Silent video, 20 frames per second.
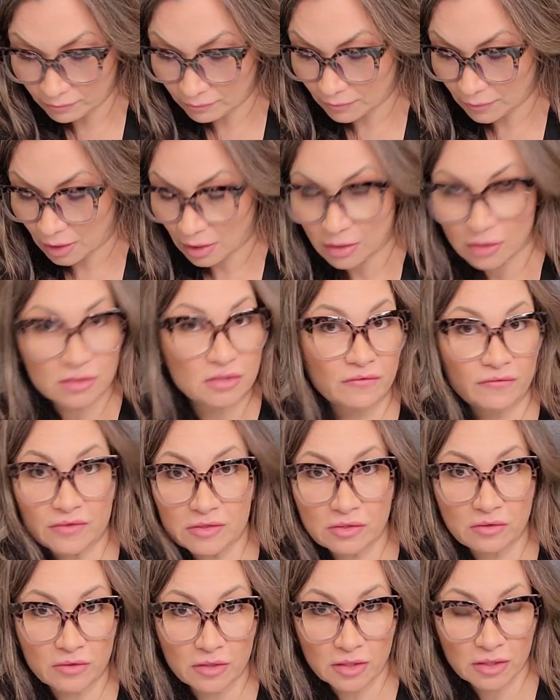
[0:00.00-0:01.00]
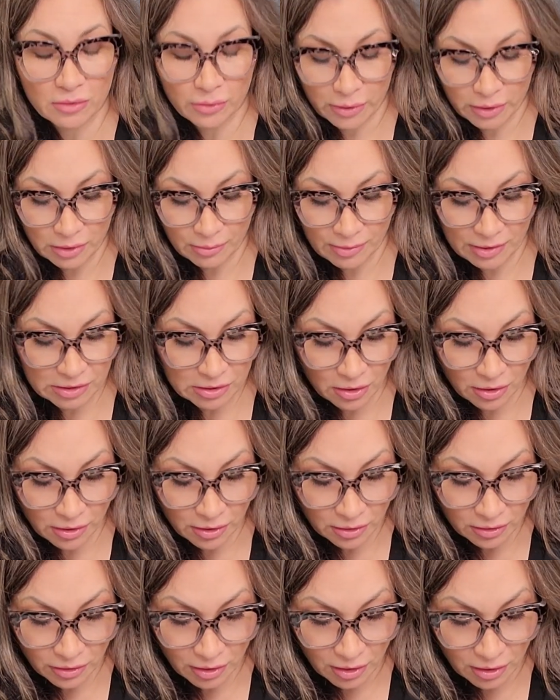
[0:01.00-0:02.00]
because if it's already going to be
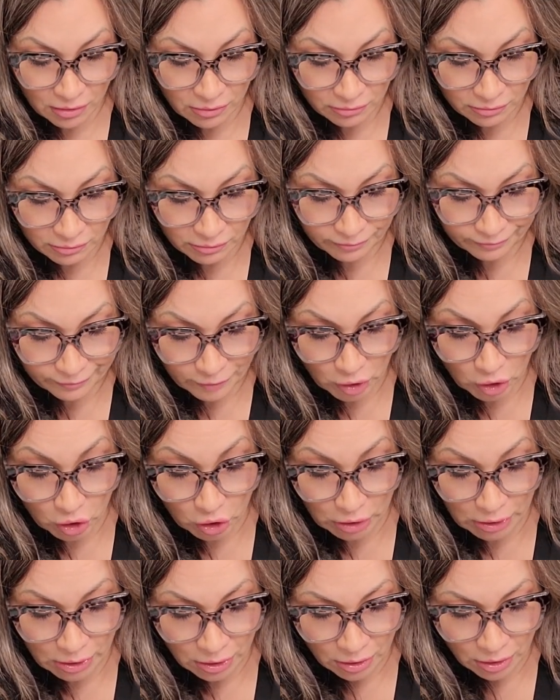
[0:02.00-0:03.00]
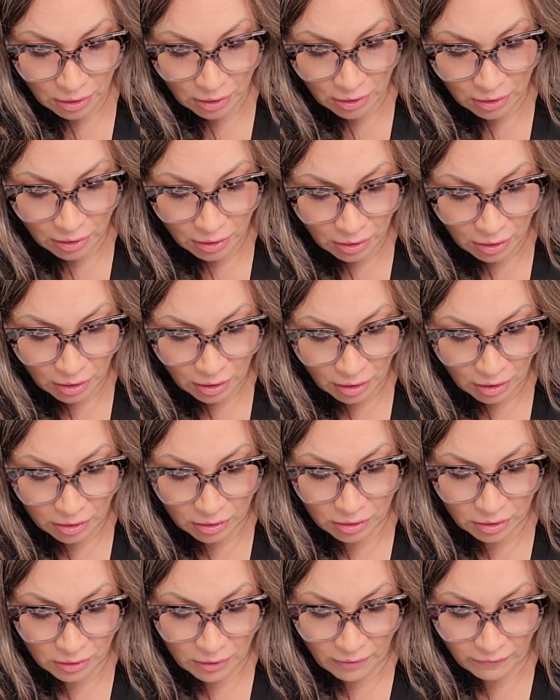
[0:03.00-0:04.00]
dark, then good.
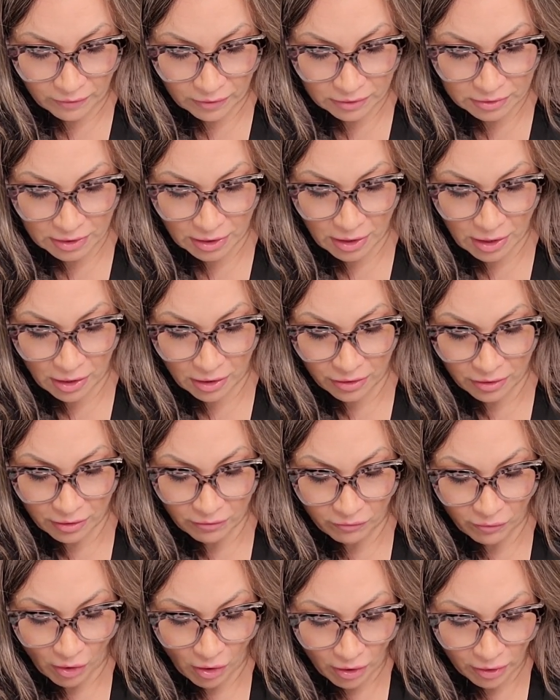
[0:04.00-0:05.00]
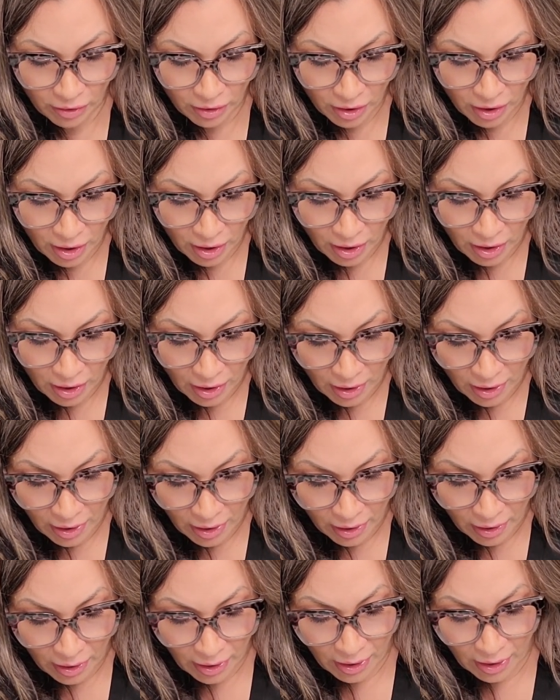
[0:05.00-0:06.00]
You haven't done anything wrong.
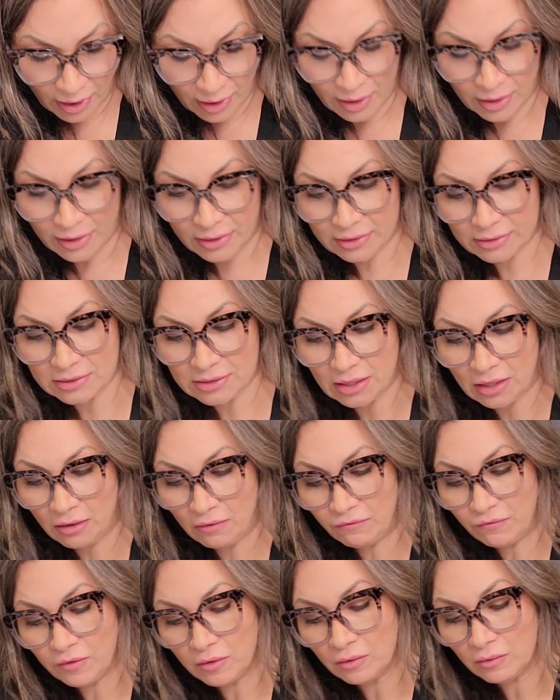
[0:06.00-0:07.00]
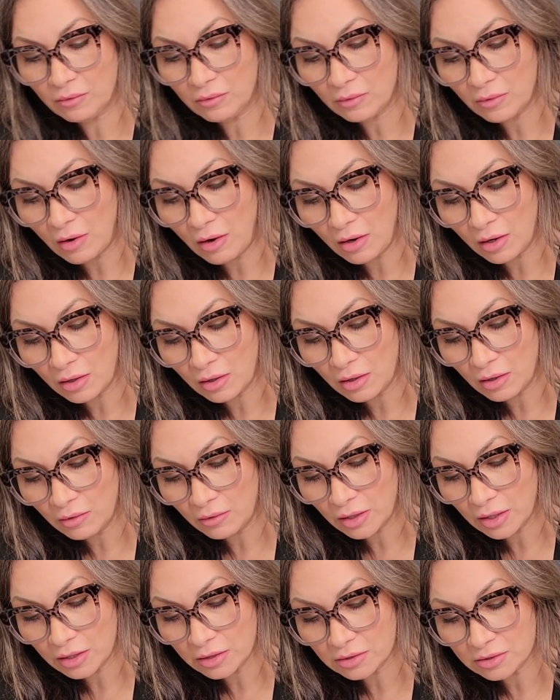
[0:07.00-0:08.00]
And if you are
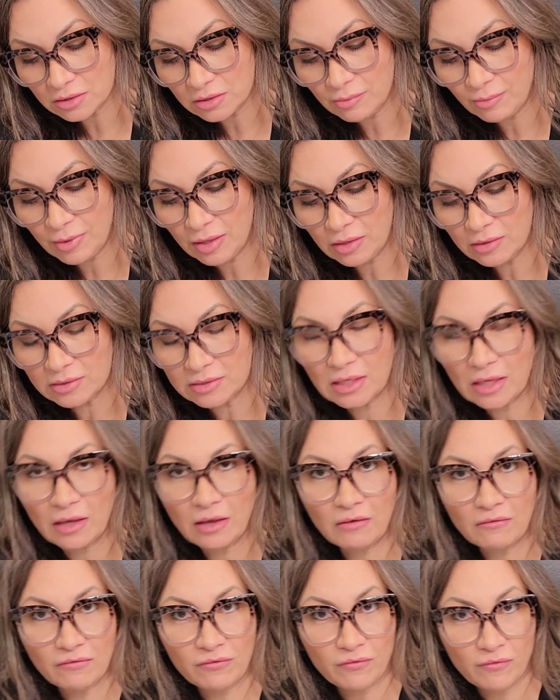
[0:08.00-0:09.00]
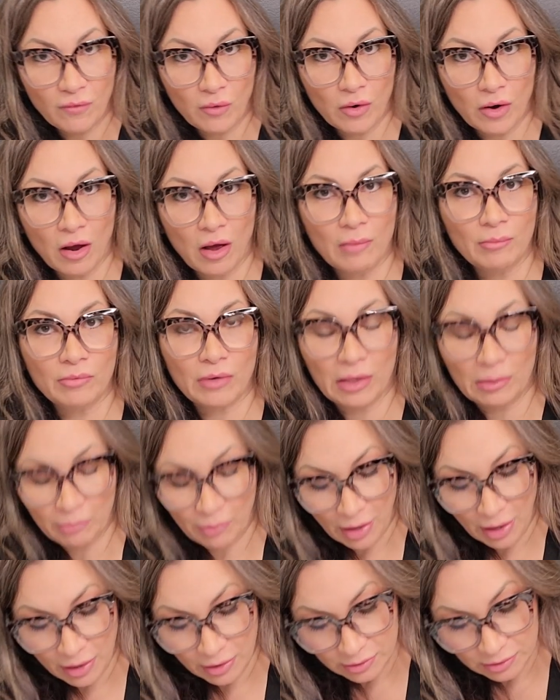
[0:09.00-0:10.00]
going to be using it for ombre
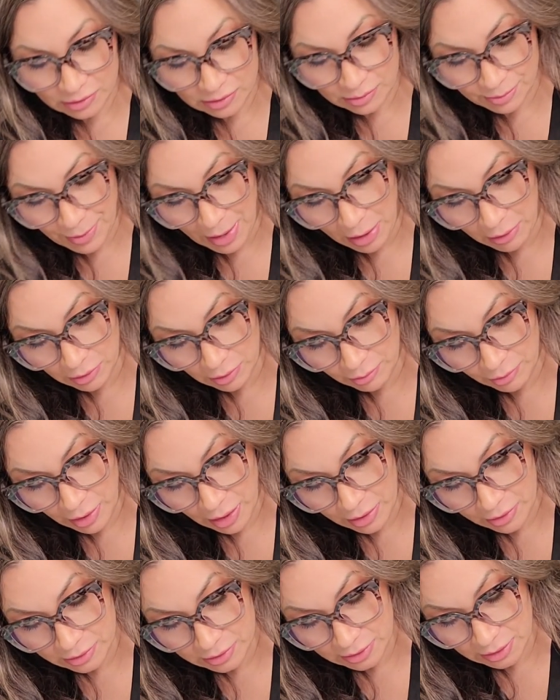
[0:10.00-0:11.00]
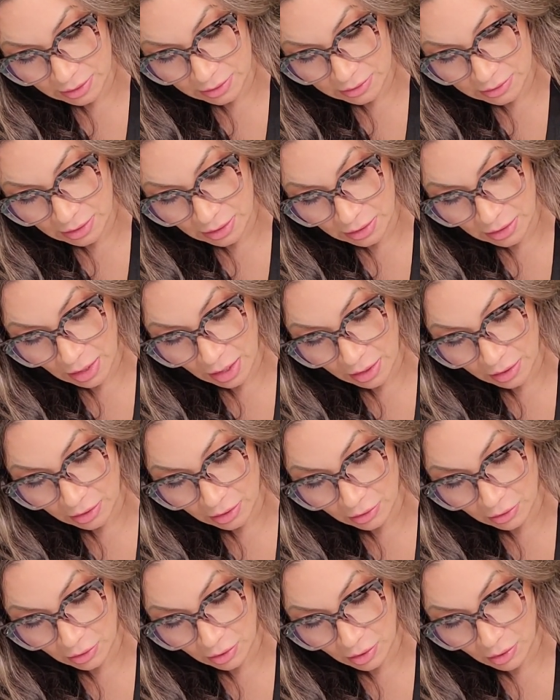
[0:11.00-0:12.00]
brows, powder brows, things like that,
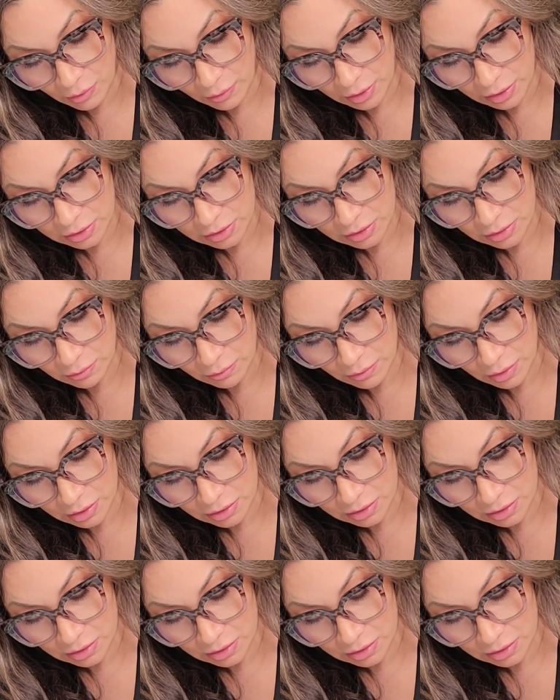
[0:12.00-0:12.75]
you're going to want